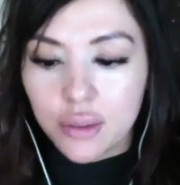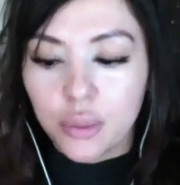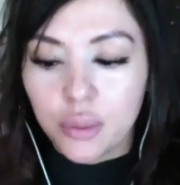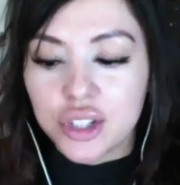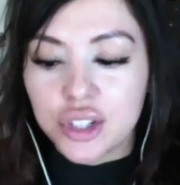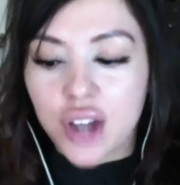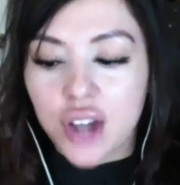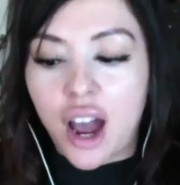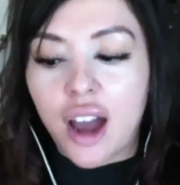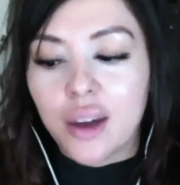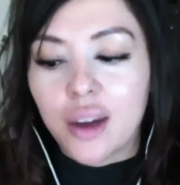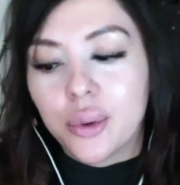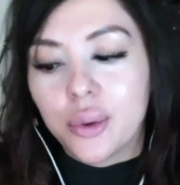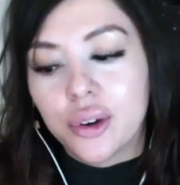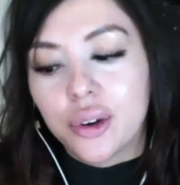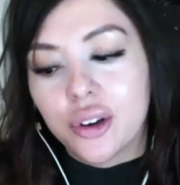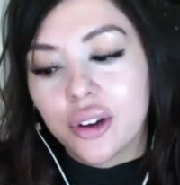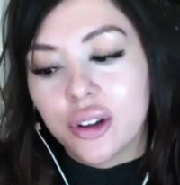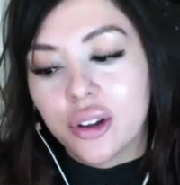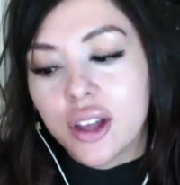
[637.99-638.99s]
which I
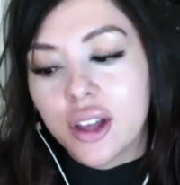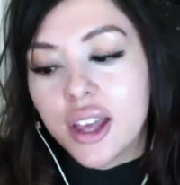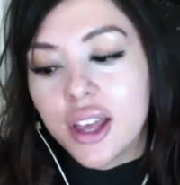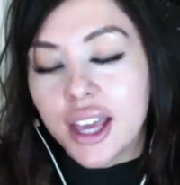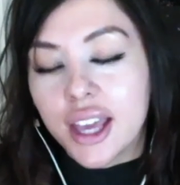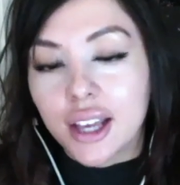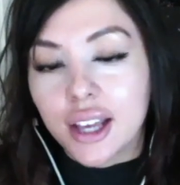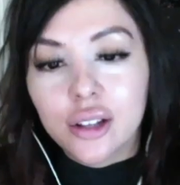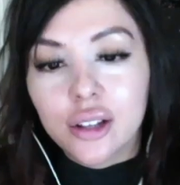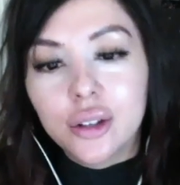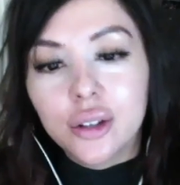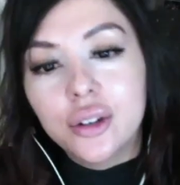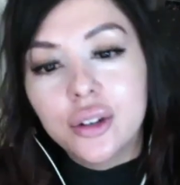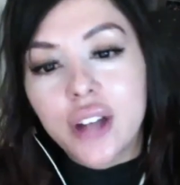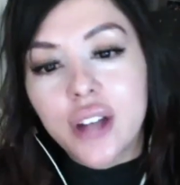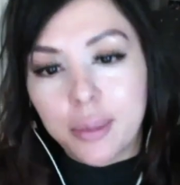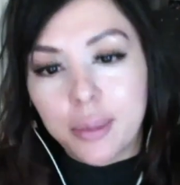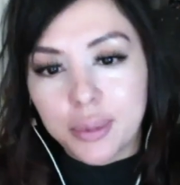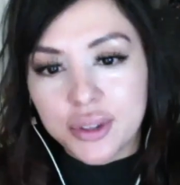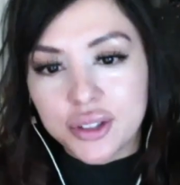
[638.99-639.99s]
will include
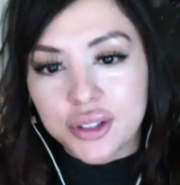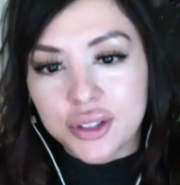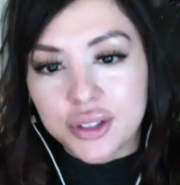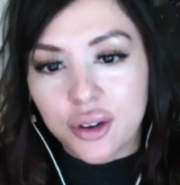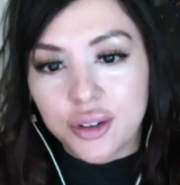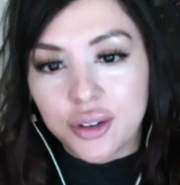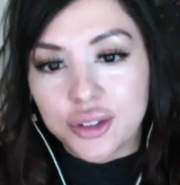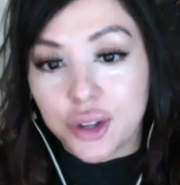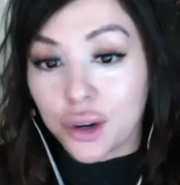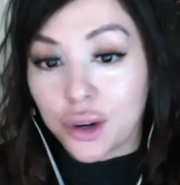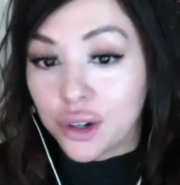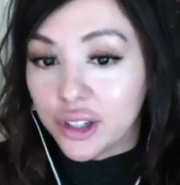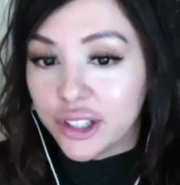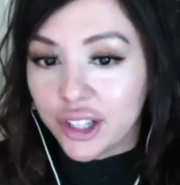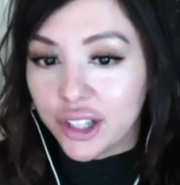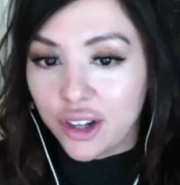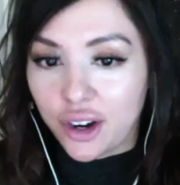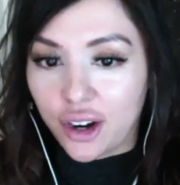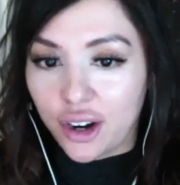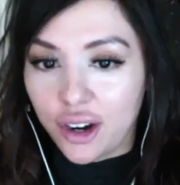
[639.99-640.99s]
episodes
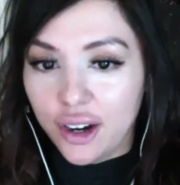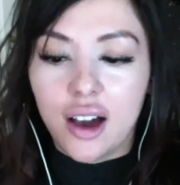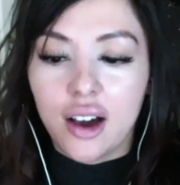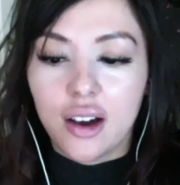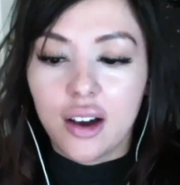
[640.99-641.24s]
earlier.